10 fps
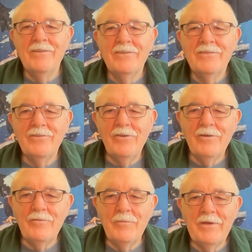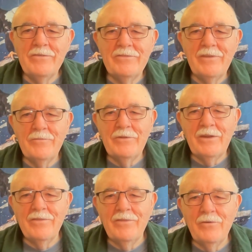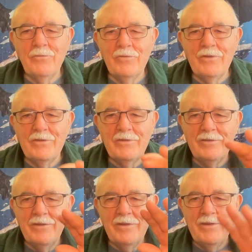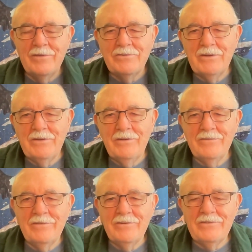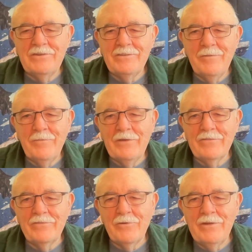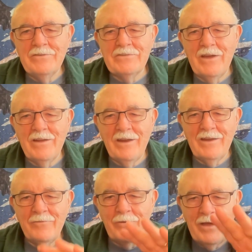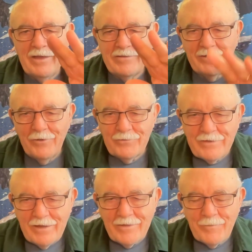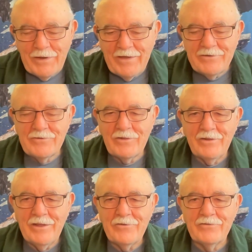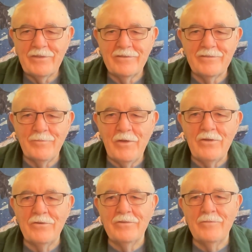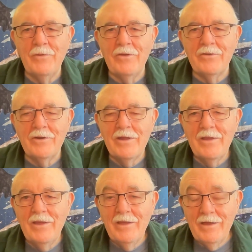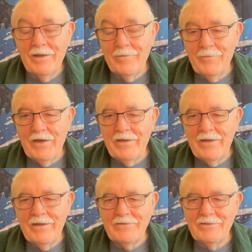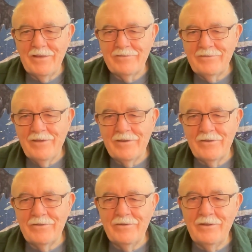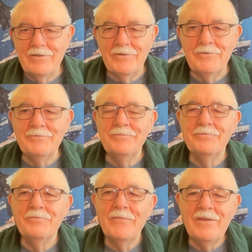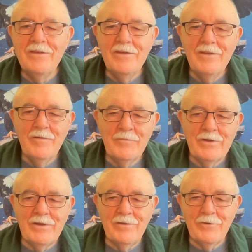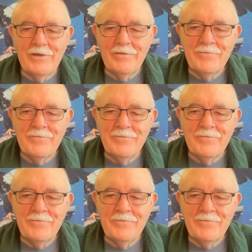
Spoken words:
Sorry for my stumbling. She sent me a screenshot, and as it goes down the page, the letters get smaller and smaller. And at my age, that's not a good deal. But anyway,